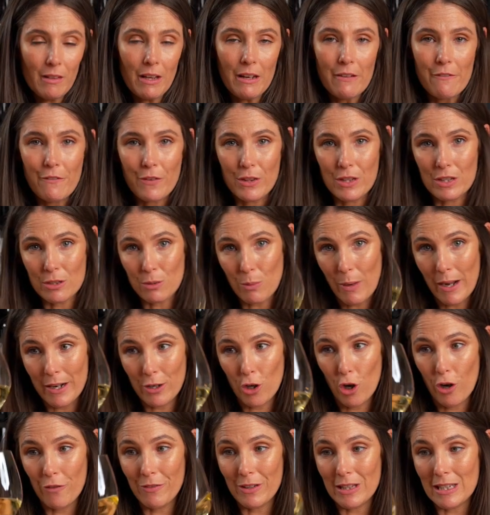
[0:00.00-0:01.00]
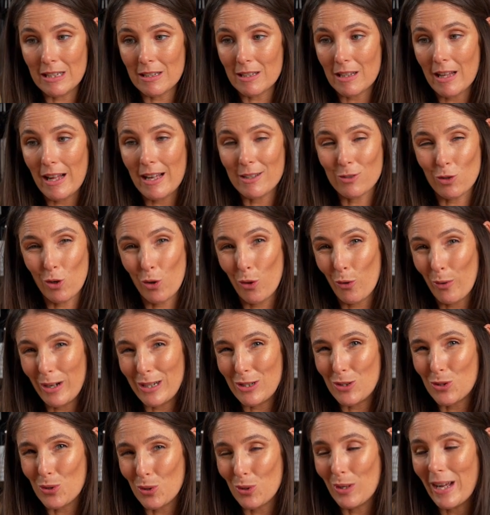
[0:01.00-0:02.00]
for this wine over this glass, although I
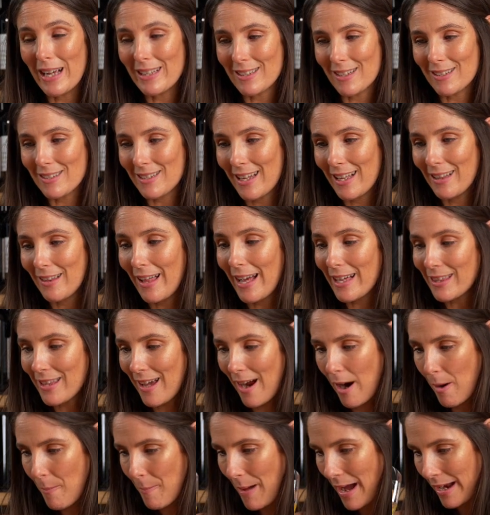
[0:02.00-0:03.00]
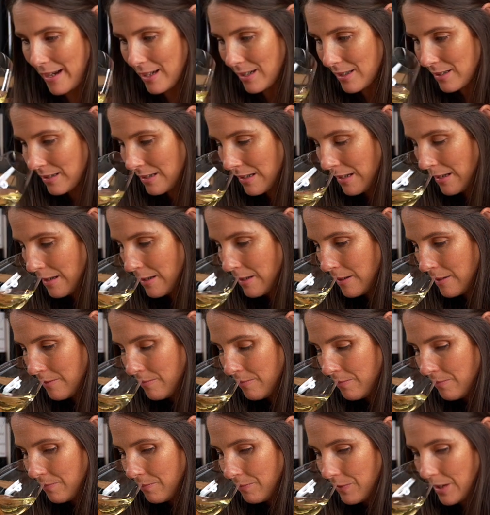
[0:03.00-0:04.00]
do, as I say, like the aromatics
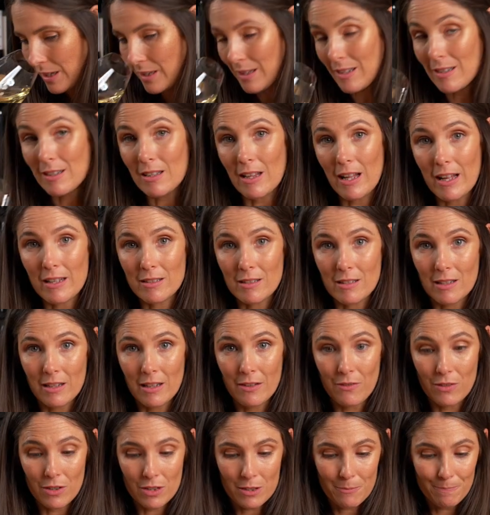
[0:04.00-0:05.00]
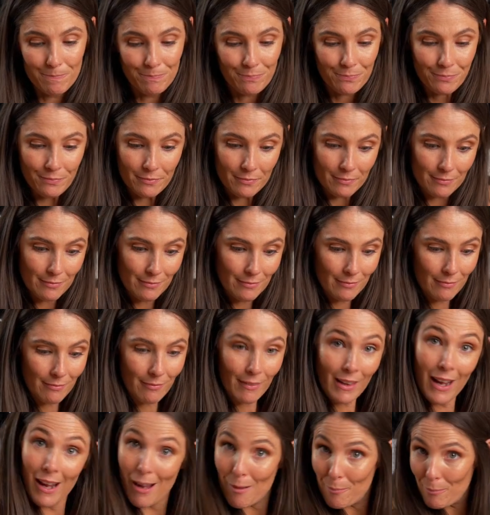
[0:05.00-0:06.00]
that this glass delivers.
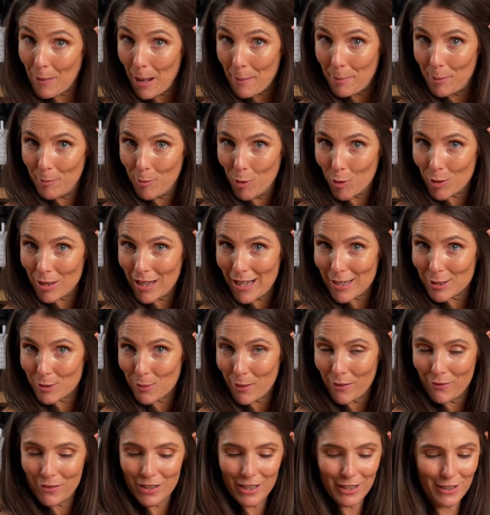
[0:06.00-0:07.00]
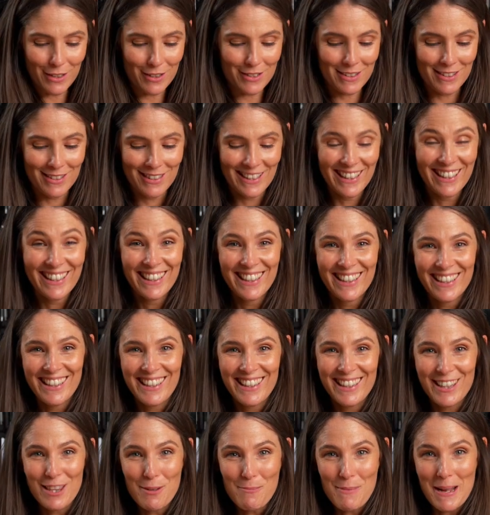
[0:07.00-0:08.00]
Maybe more glassware videos.
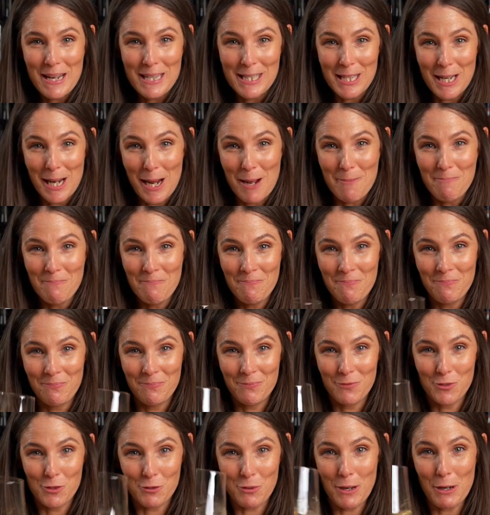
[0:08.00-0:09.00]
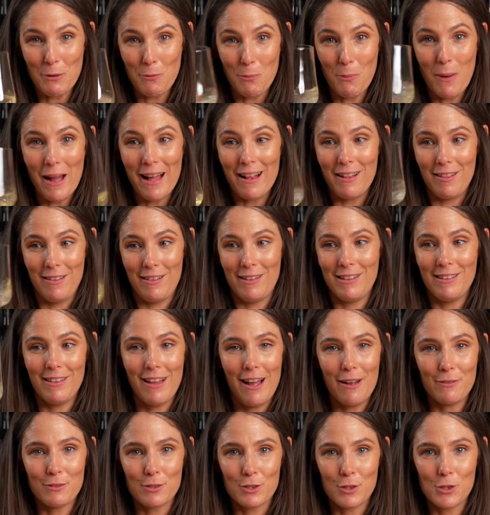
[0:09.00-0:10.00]
In the meantime, drink well.
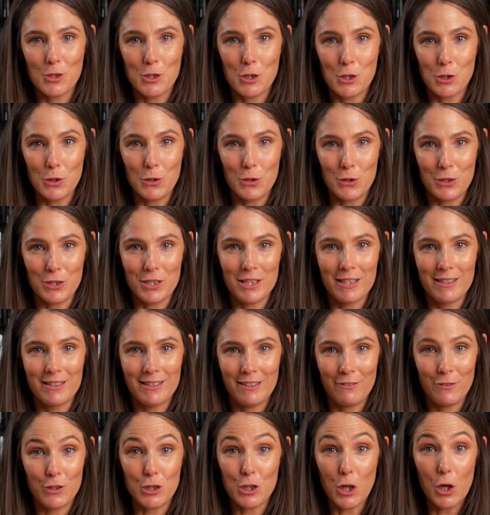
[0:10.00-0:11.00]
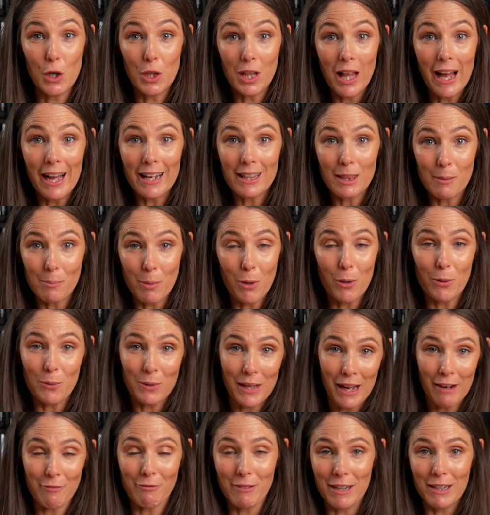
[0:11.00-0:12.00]
Life's too short. If you don't like the bottle,
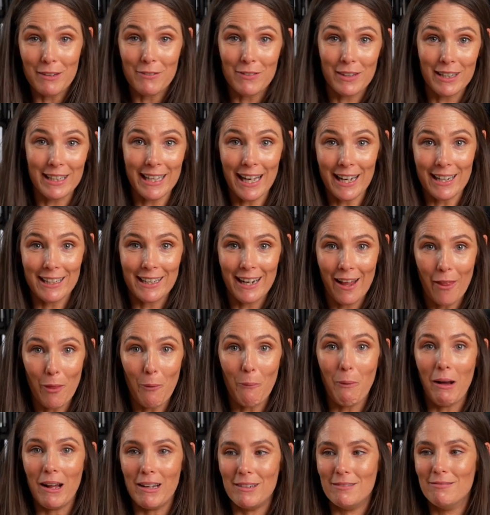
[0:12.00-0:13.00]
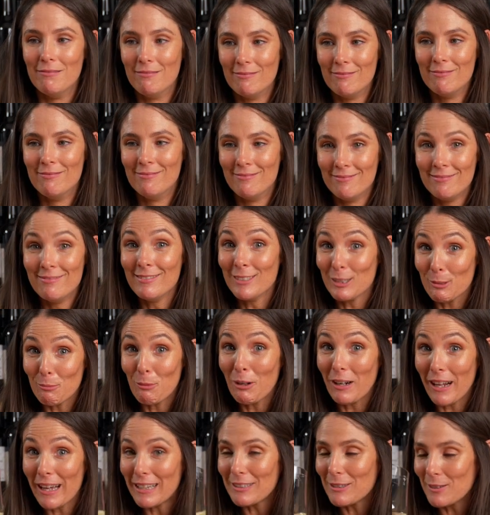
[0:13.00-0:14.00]
get rid of it, get another one. That's
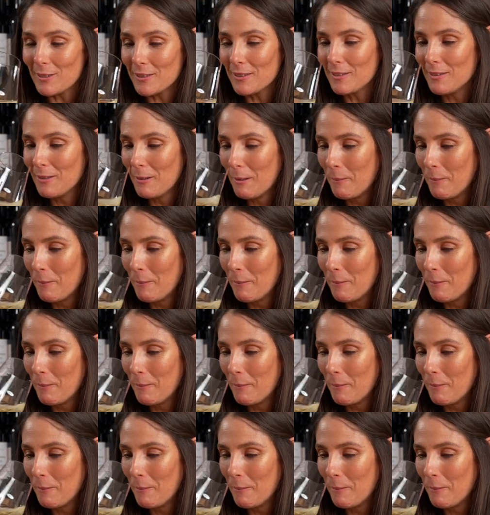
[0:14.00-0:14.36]
what I do.